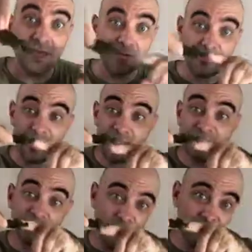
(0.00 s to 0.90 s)
If you find a
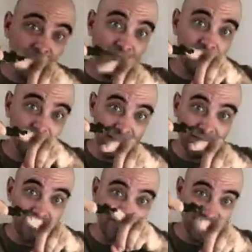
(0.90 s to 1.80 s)
springtime
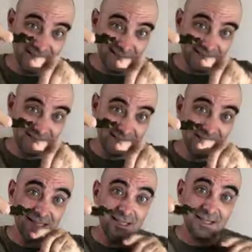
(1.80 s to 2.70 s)
leaf like this,
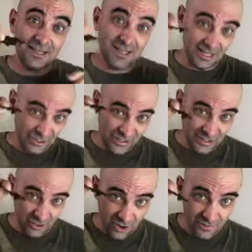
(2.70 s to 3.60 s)
and you see
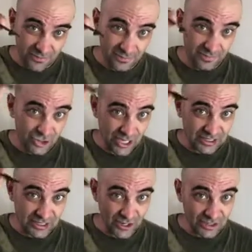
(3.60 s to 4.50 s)
a lot of them,
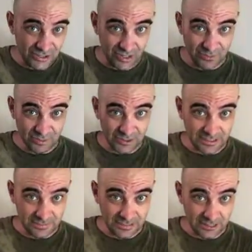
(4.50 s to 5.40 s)
chances are it's not even
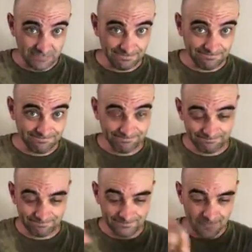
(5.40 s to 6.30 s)
springtime tea.
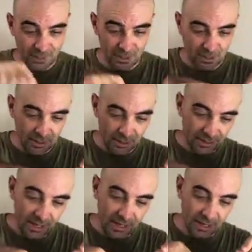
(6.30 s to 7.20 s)

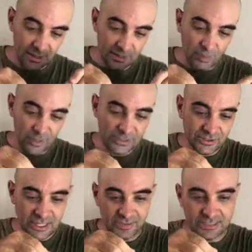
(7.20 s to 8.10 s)
Then the
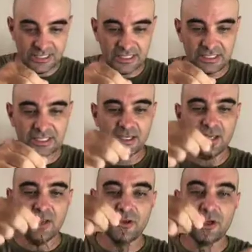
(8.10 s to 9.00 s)
wintertime teas,
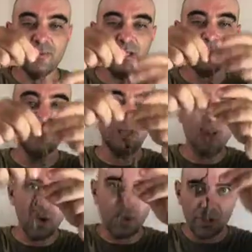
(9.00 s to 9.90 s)
they're gonna be a little bit
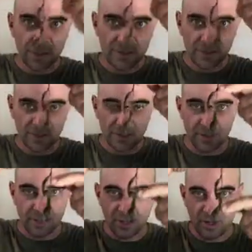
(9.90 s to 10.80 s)
longer. You can see they're a little
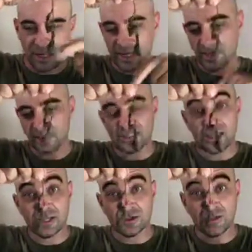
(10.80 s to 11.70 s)
bit elongated. These
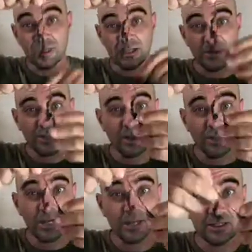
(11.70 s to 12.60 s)
guys are gonna be a little bit elongated